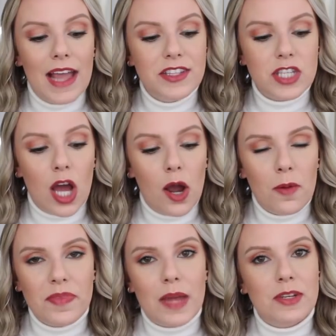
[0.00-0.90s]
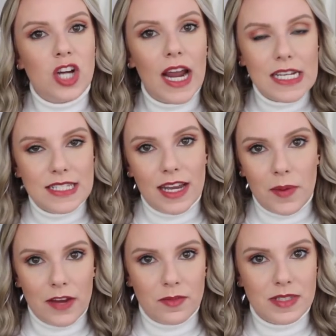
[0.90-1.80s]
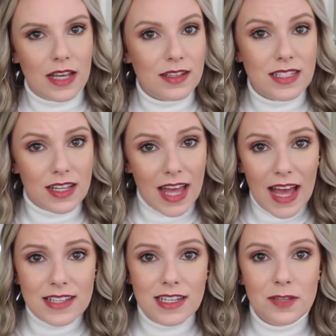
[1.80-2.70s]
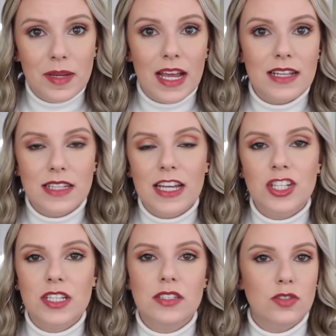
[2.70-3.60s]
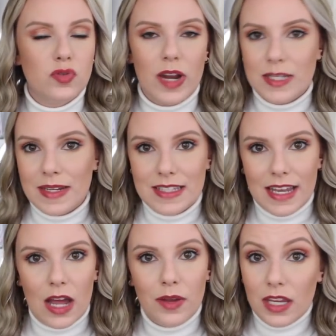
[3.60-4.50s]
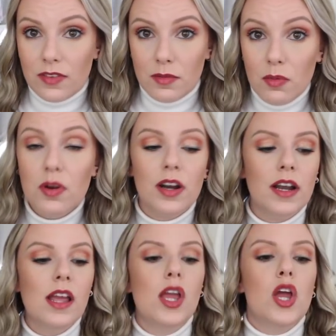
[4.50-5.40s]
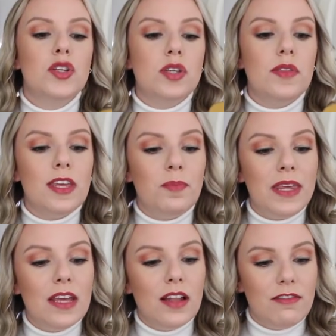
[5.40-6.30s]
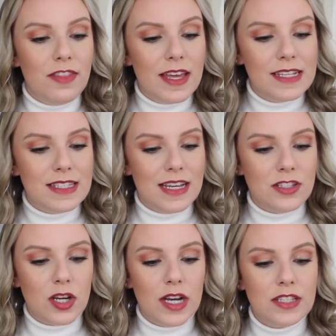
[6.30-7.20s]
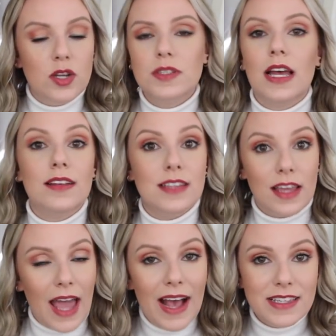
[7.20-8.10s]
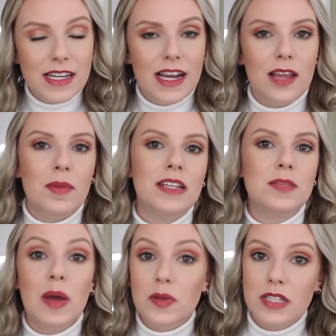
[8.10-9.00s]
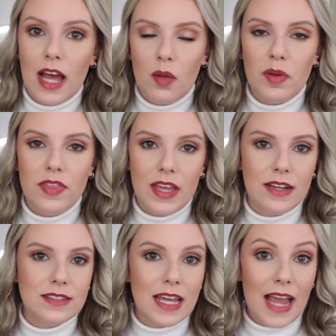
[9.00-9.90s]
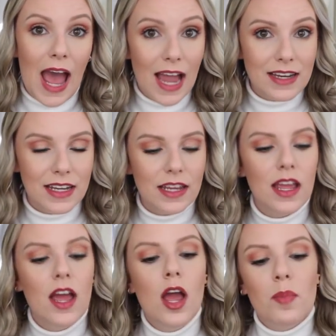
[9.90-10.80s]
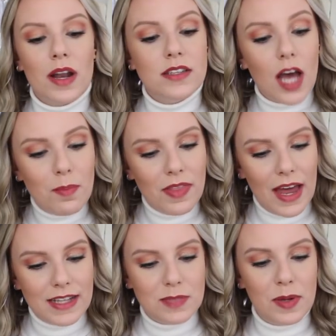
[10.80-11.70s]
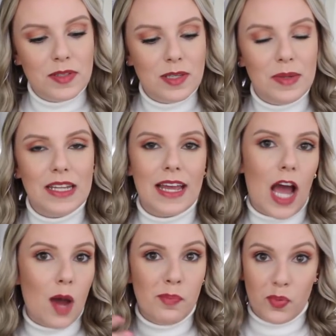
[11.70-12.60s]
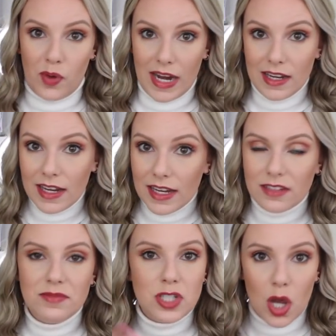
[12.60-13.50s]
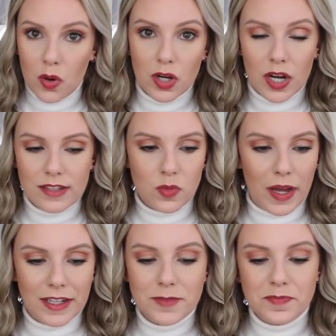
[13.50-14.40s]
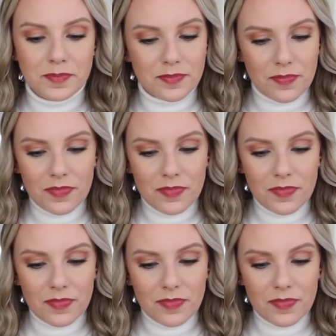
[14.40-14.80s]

And so I've been trying to stay away from salicylic acid because it just dries my skin out even more. So the appeal of this is there is no salicylic acid in it, but it's supposed to help with things like acne. But on top of that, it's supposed to be like a brightening toner as well.